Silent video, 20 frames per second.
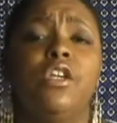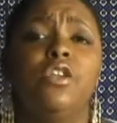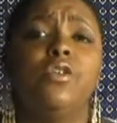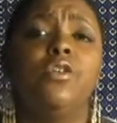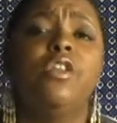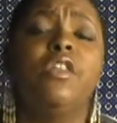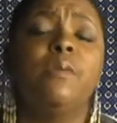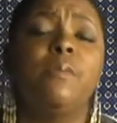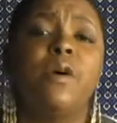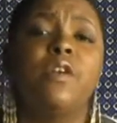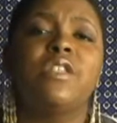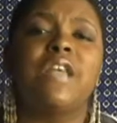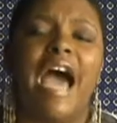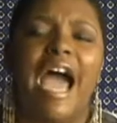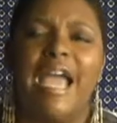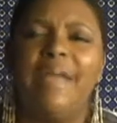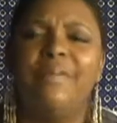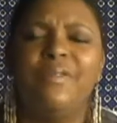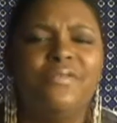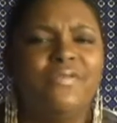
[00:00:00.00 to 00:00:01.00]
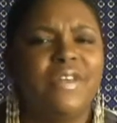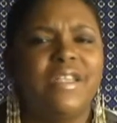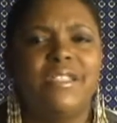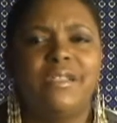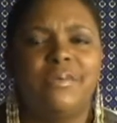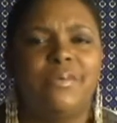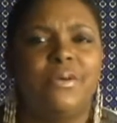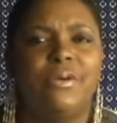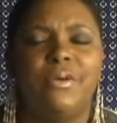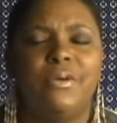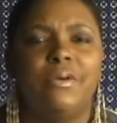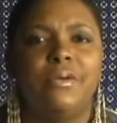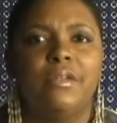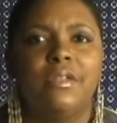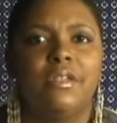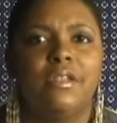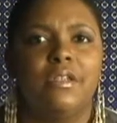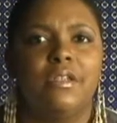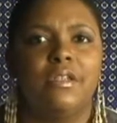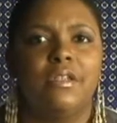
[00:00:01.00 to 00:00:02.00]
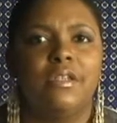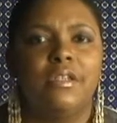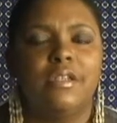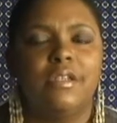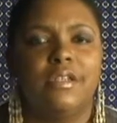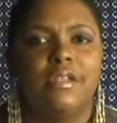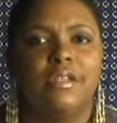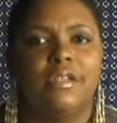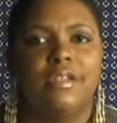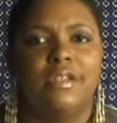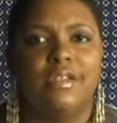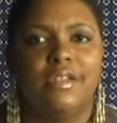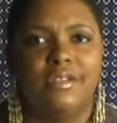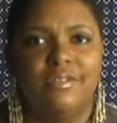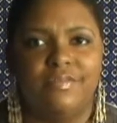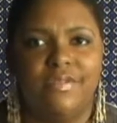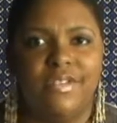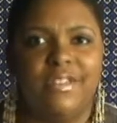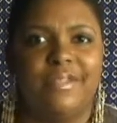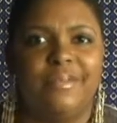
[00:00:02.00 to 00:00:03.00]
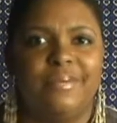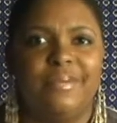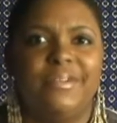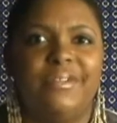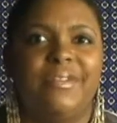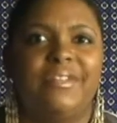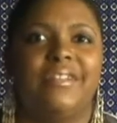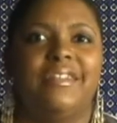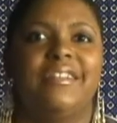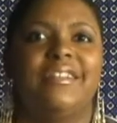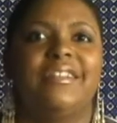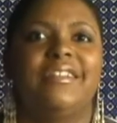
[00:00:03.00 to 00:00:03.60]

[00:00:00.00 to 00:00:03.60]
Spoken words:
are the most hyper visible, invisible.